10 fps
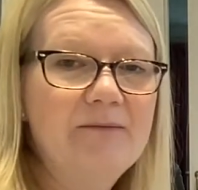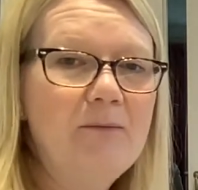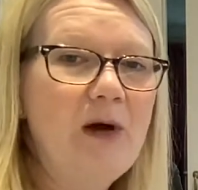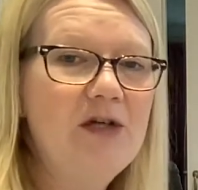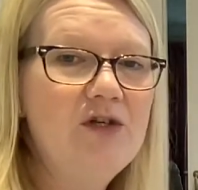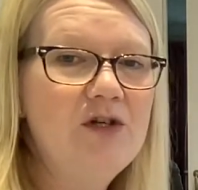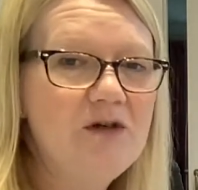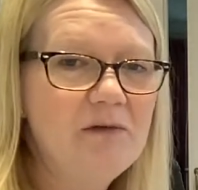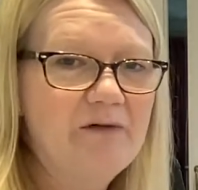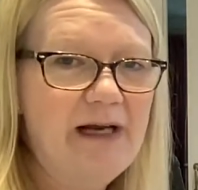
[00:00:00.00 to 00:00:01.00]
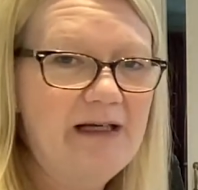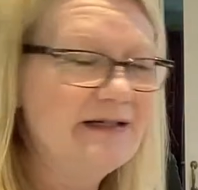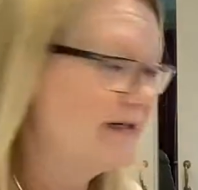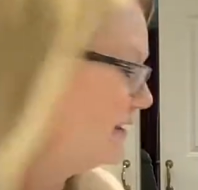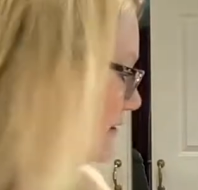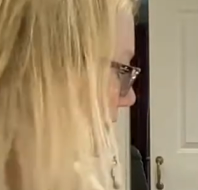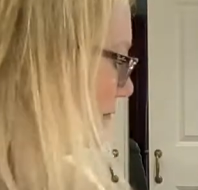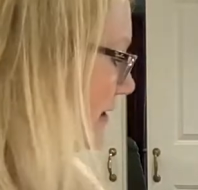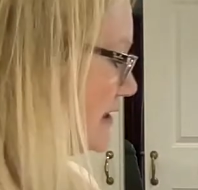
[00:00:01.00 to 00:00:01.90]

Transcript: my numerator, my